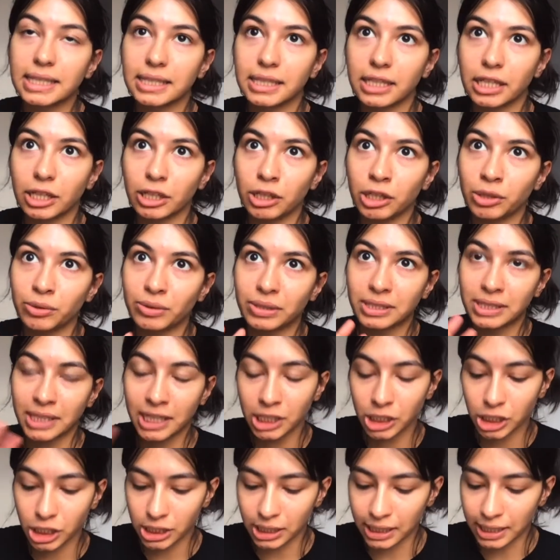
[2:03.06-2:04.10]
that you
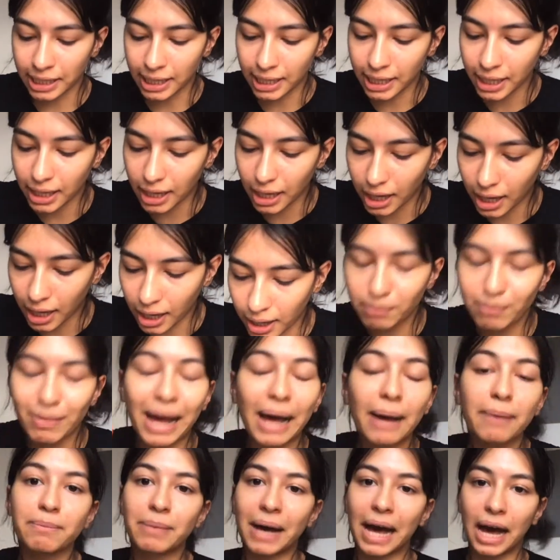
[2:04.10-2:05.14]
essentially
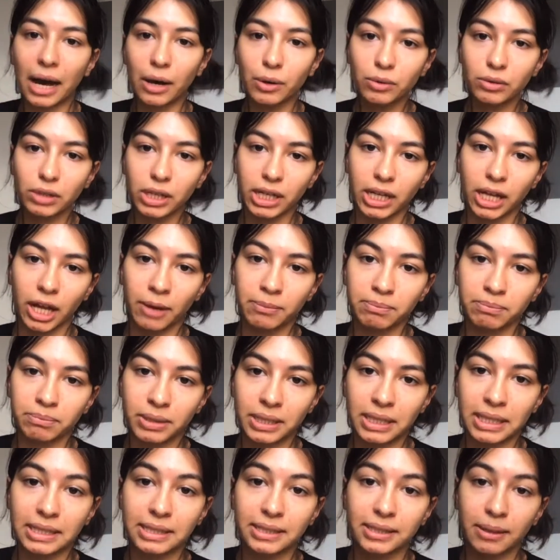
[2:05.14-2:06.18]
map out a
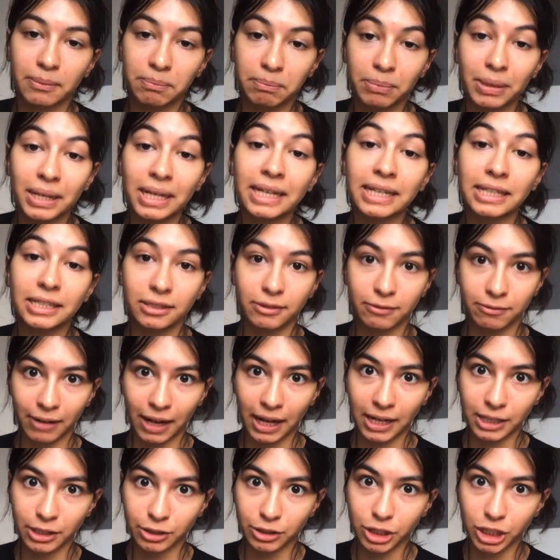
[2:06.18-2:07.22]
company's complete
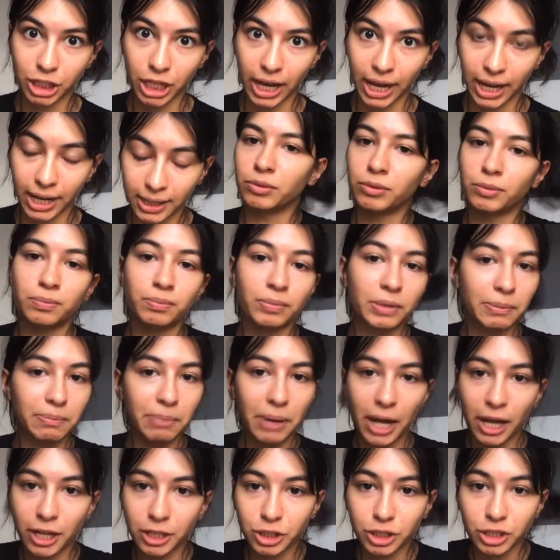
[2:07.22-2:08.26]
value chain, from the
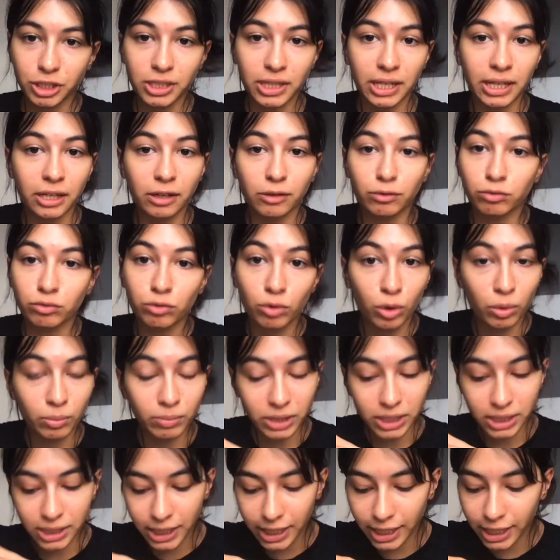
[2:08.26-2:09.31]
purchasing of raw
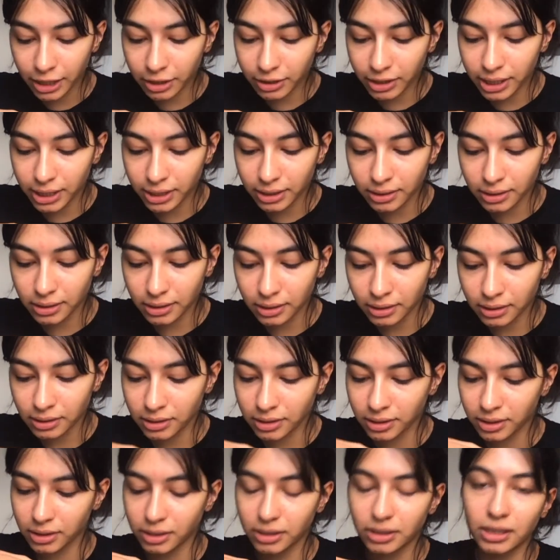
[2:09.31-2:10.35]

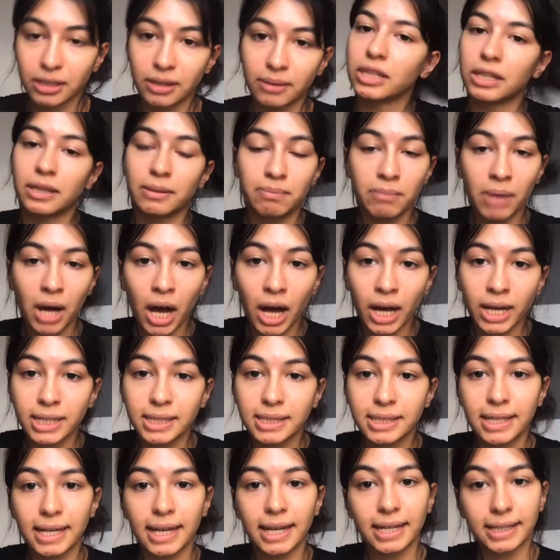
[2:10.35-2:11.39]
materials to the
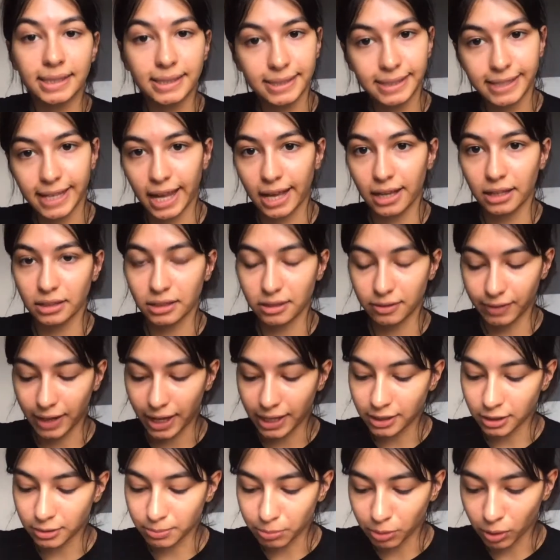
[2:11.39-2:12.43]
marketing and sales of
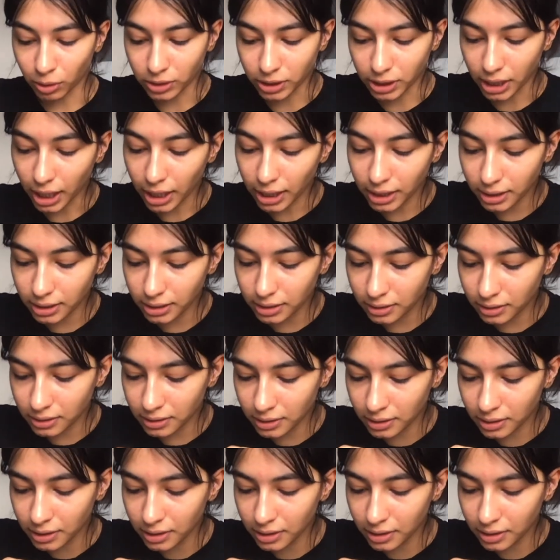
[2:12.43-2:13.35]
end products.